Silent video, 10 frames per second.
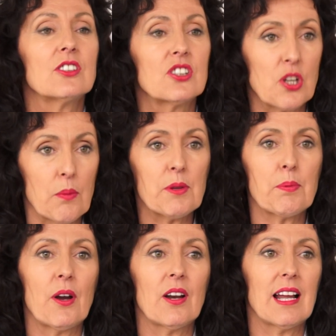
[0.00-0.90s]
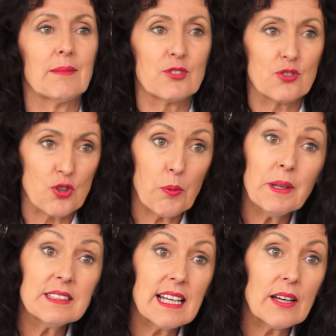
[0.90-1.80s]
Stop the prolapse
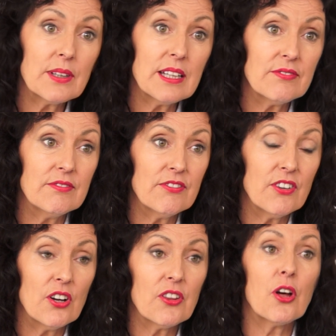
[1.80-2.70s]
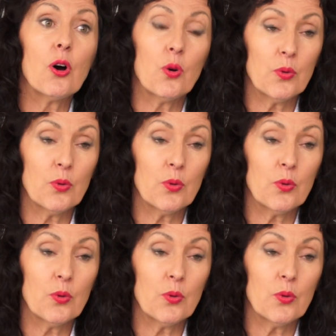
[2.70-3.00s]
dropping down even further